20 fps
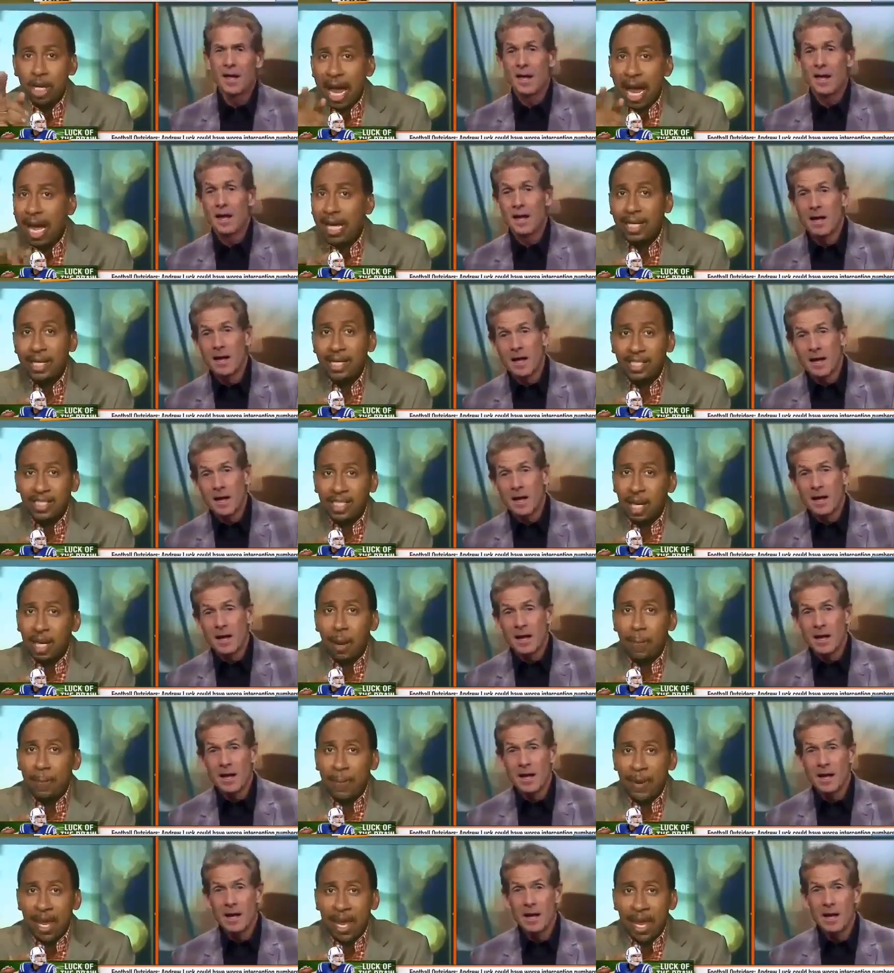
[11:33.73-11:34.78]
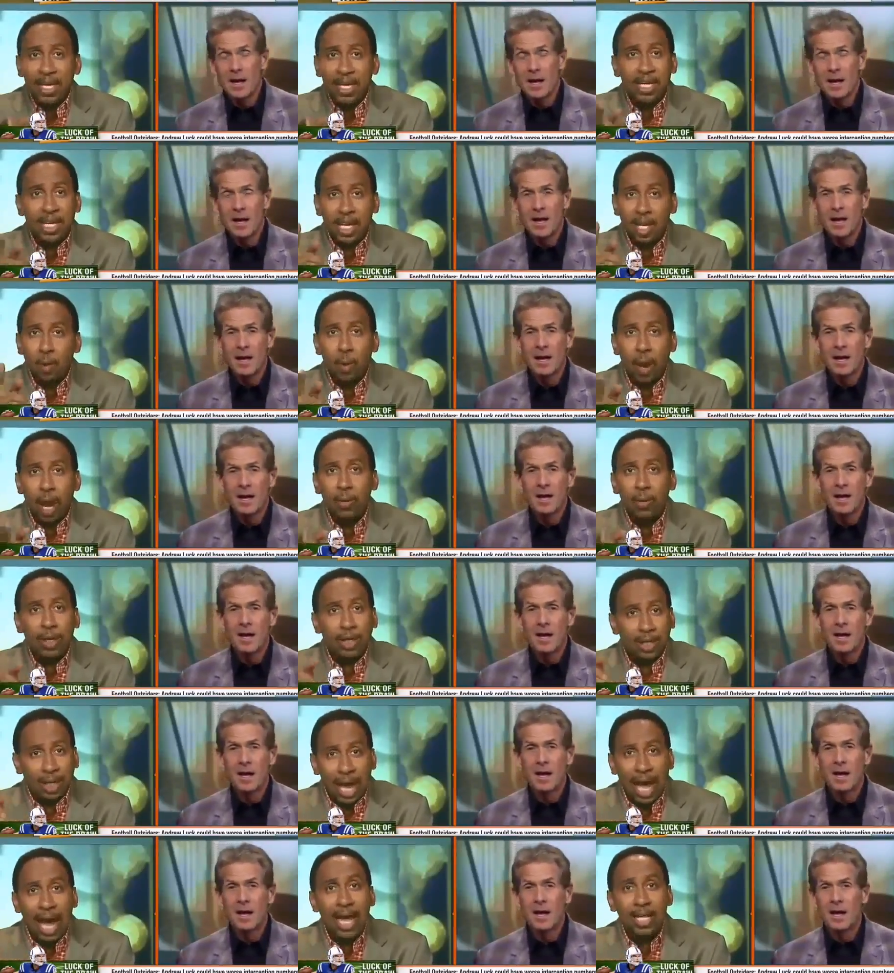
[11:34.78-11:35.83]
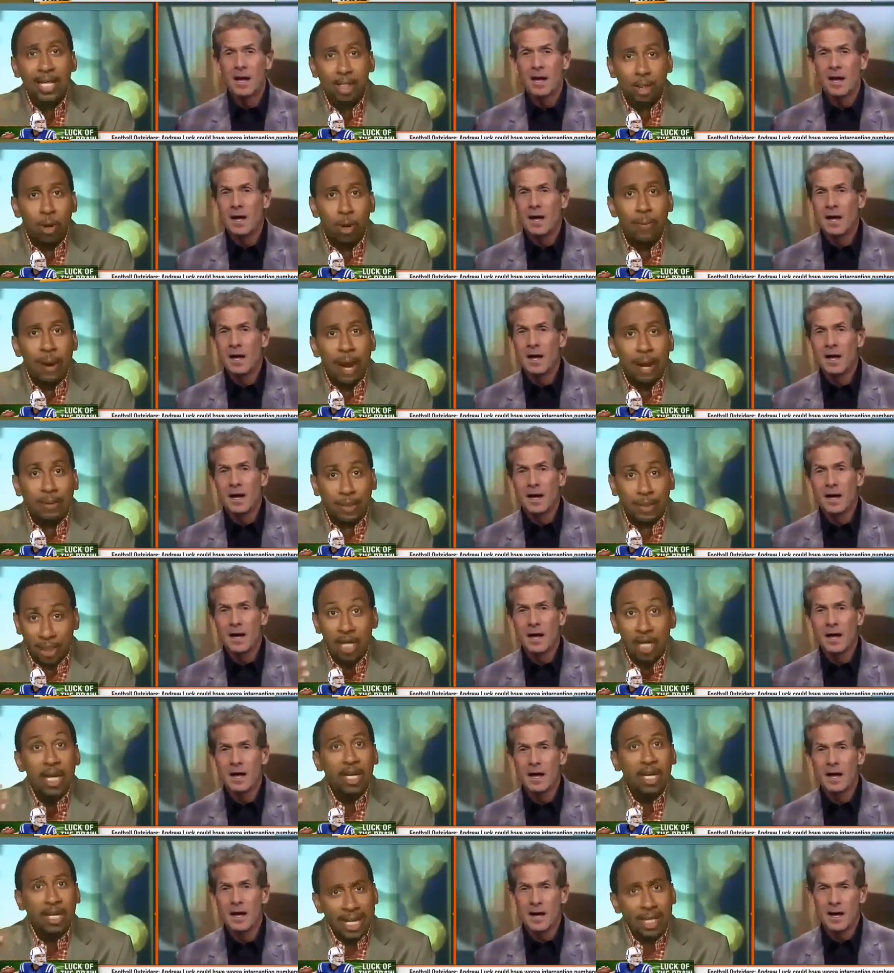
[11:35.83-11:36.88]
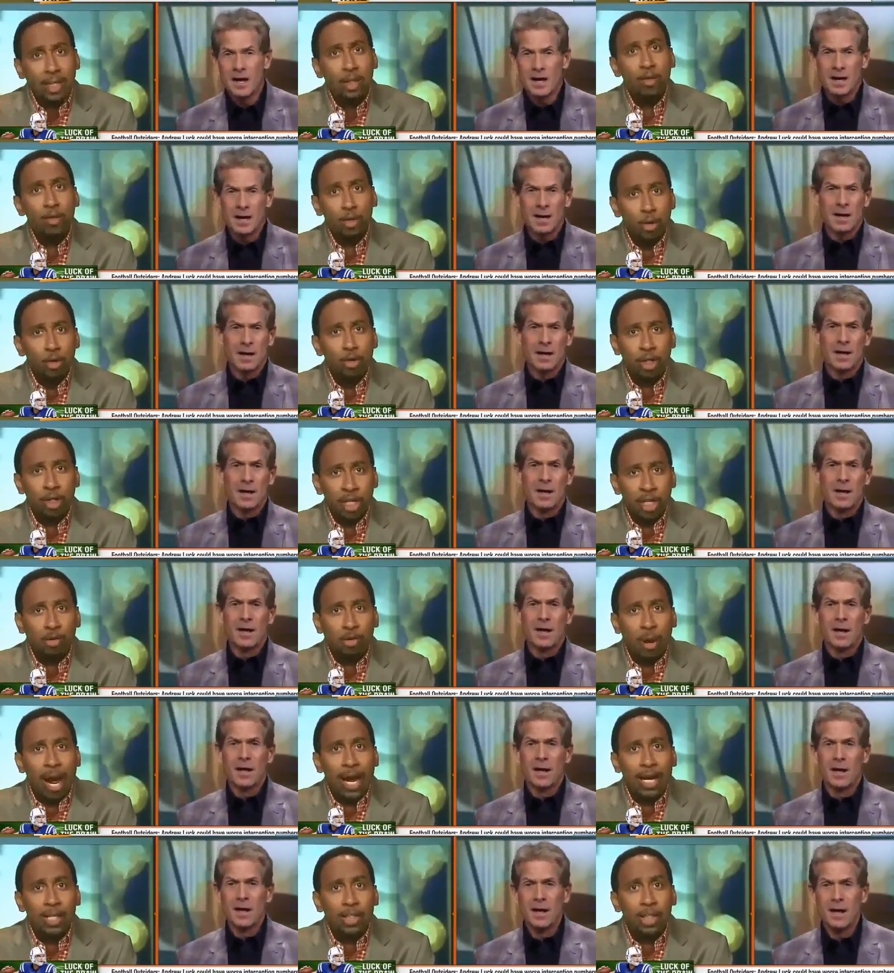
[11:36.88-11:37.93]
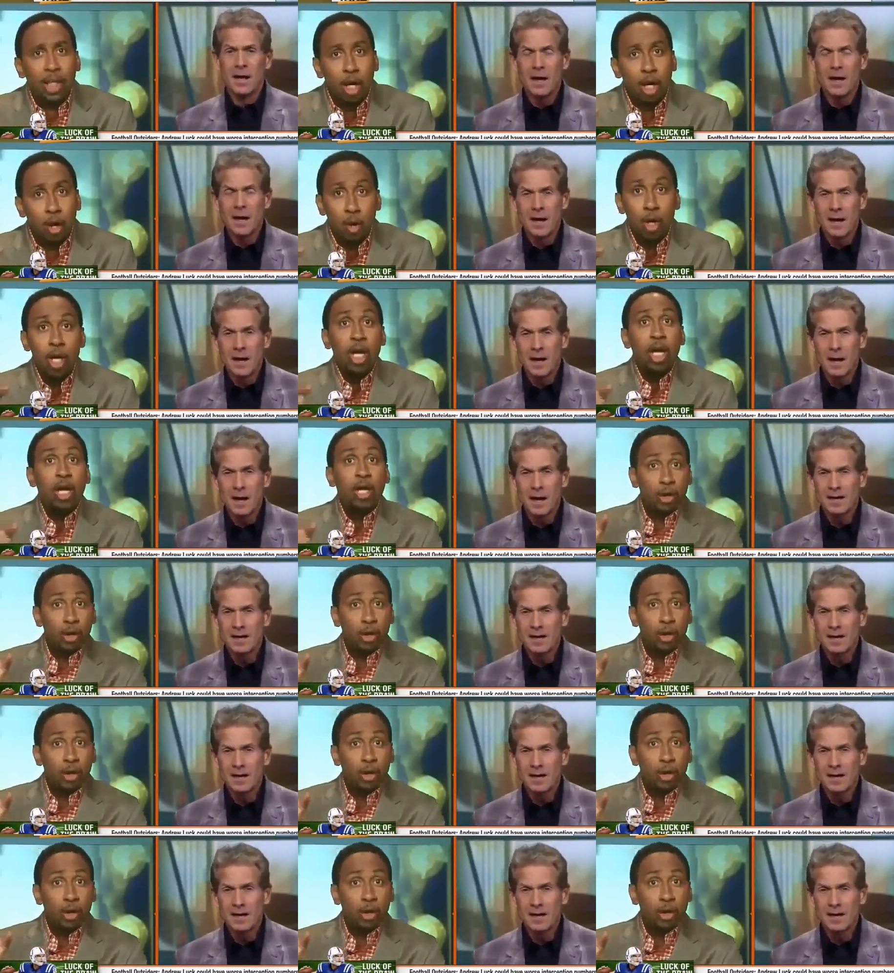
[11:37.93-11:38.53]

Speaker 1: You're not going to sit up here and get away with lying to America like you usually try to do.